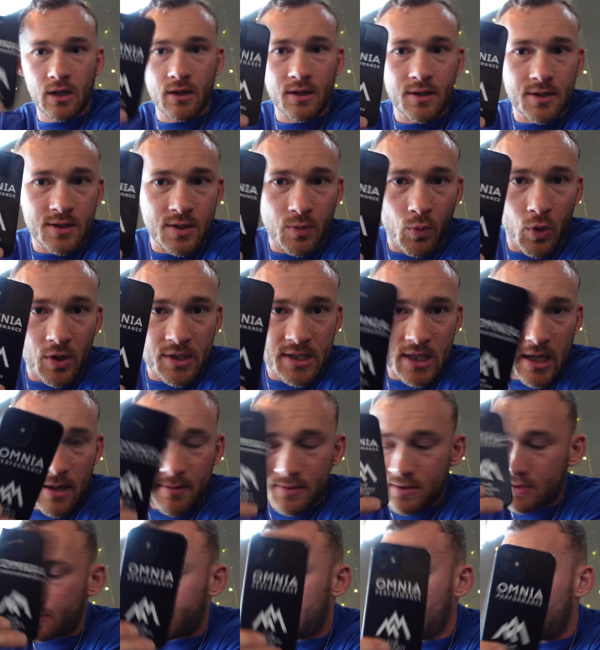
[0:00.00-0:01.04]
some
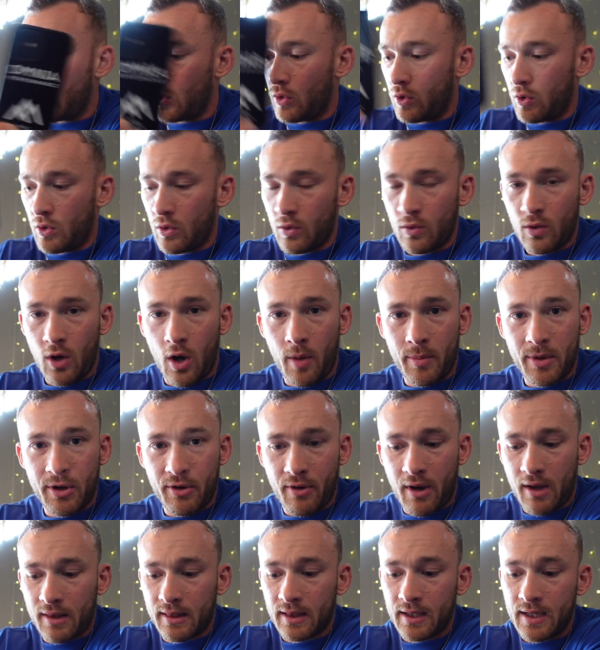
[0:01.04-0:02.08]
WhatsApps for Omnia
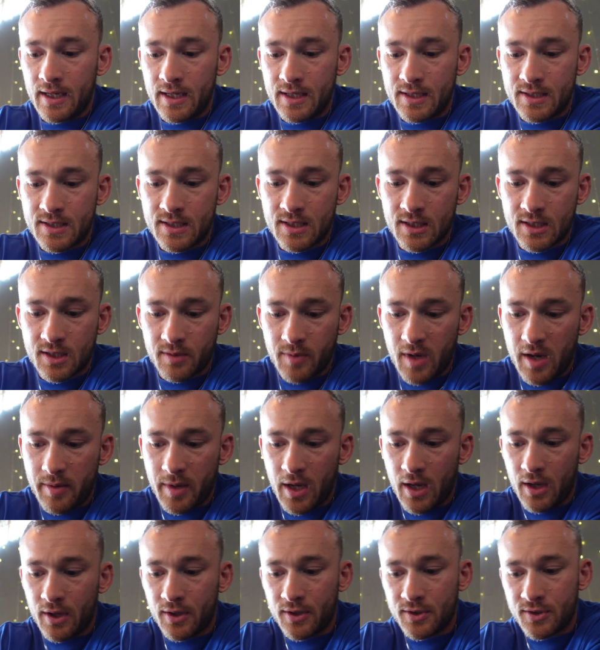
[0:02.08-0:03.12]
athletes, some
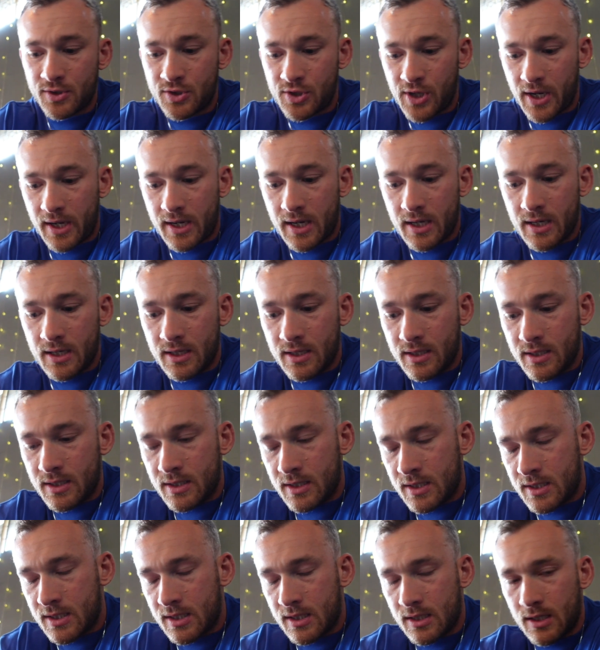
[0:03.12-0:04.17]
emails,
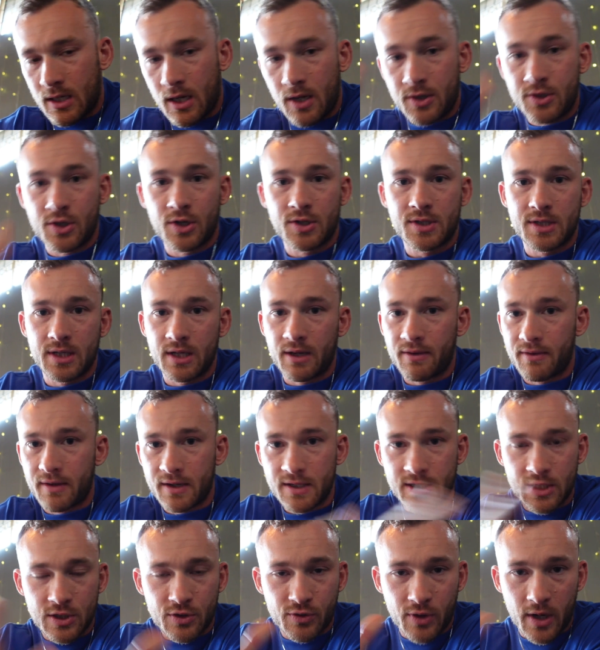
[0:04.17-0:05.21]
check-ins, adjusting
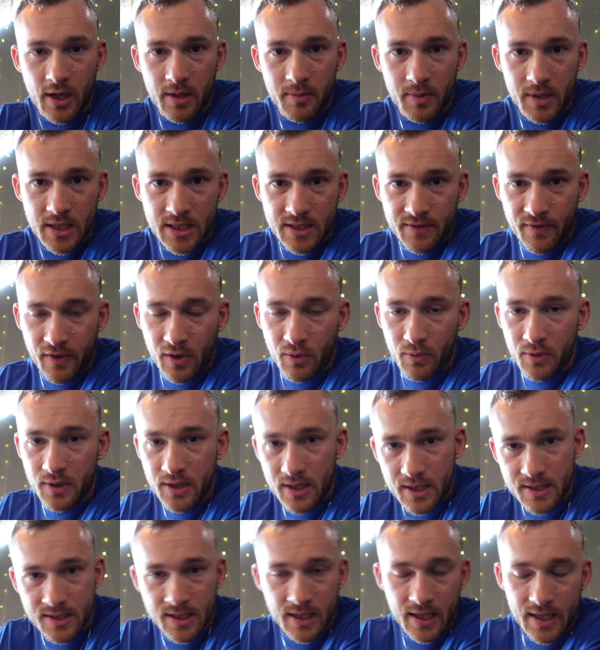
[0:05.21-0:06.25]
things in Training Peaks if anyone
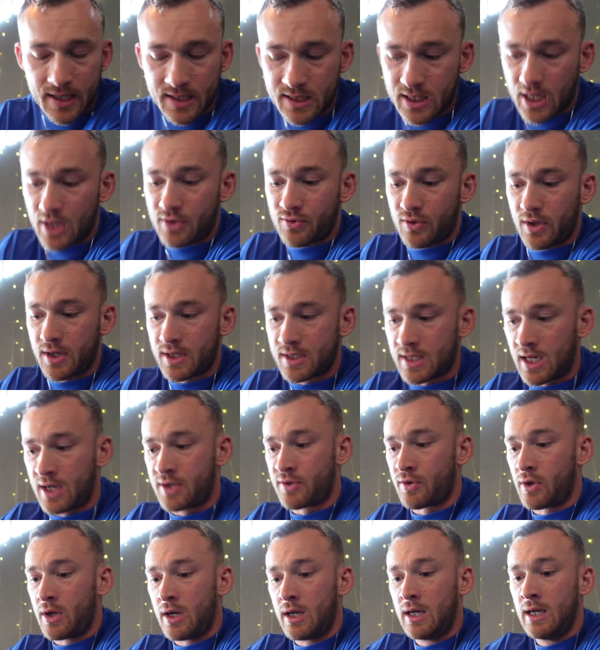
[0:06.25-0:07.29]
needs it, etc.,
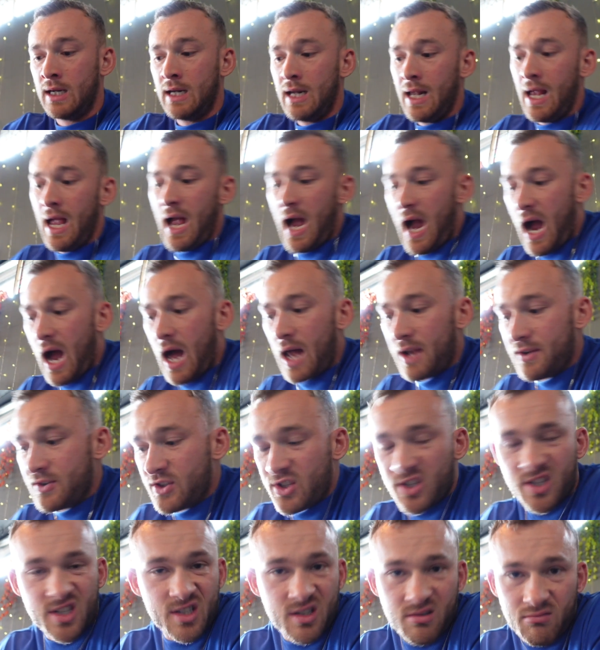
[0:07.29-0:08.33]
etc., and
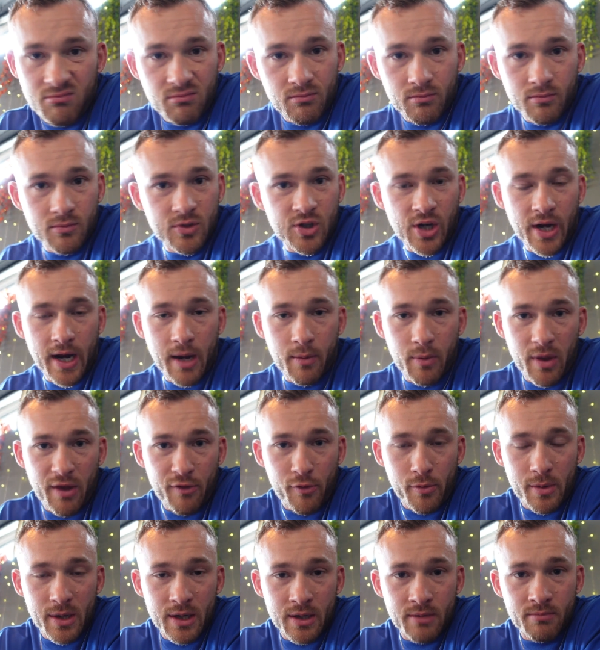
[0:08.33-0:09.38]
just check in with
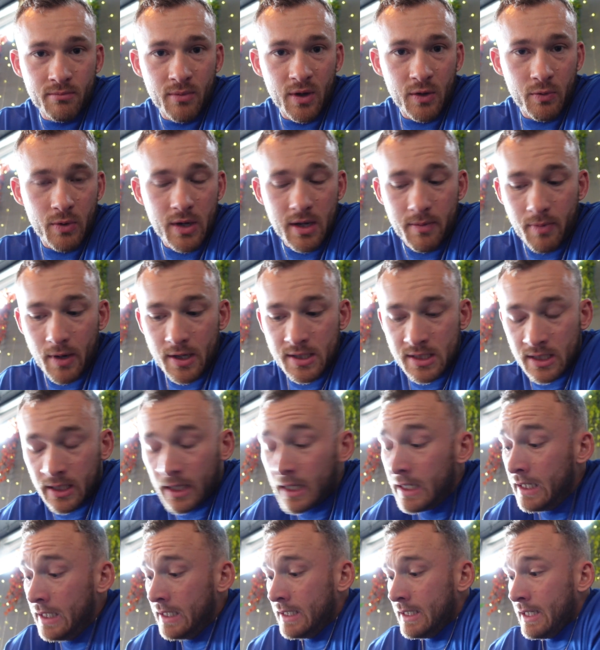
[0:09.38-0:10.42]
everybody midweek, basically,
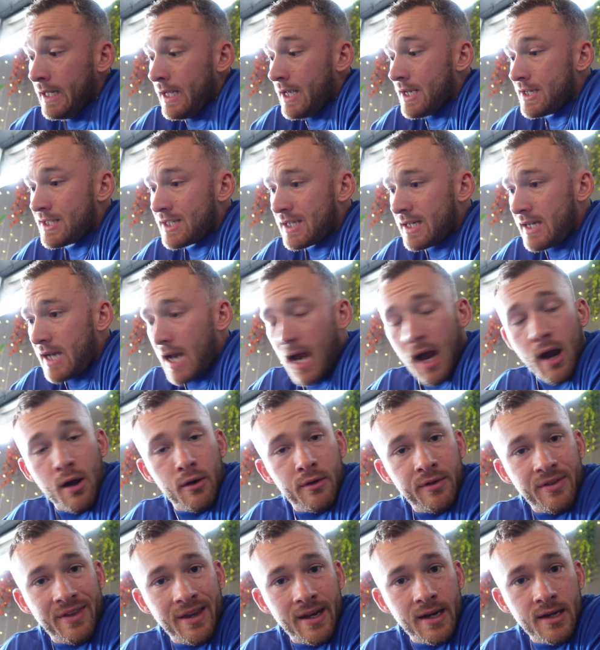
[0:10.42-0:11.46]
see how
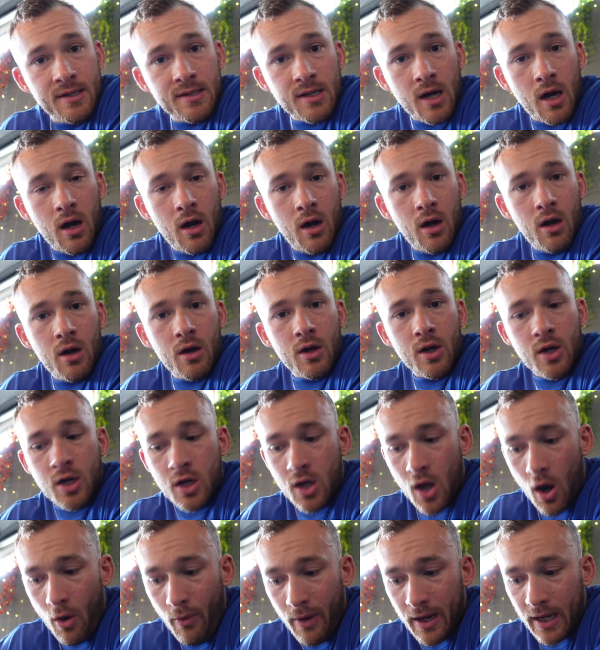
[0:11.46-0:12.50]
things are
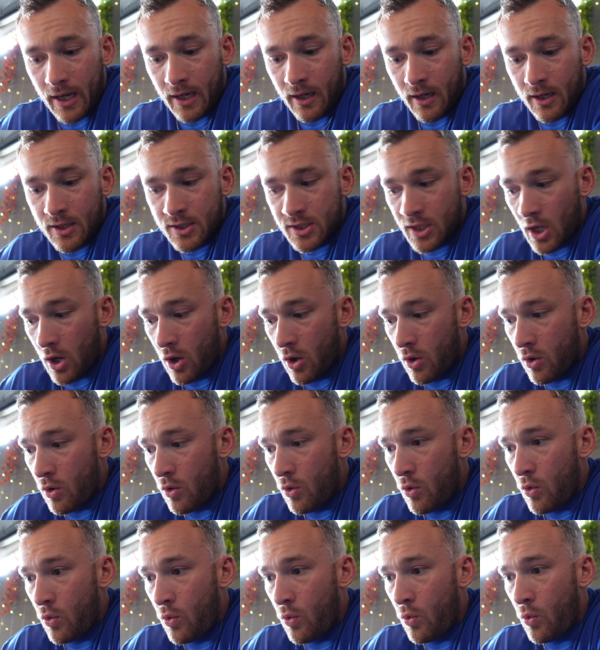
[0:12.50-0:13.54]
going. So
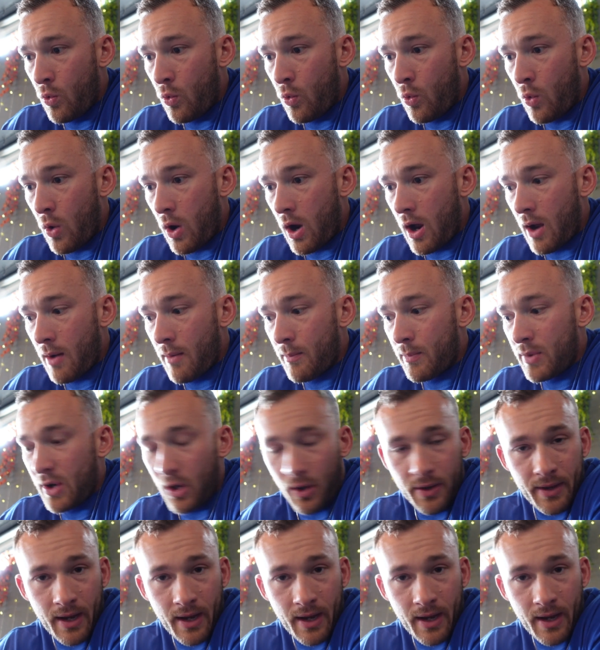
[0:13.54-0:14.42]
beyond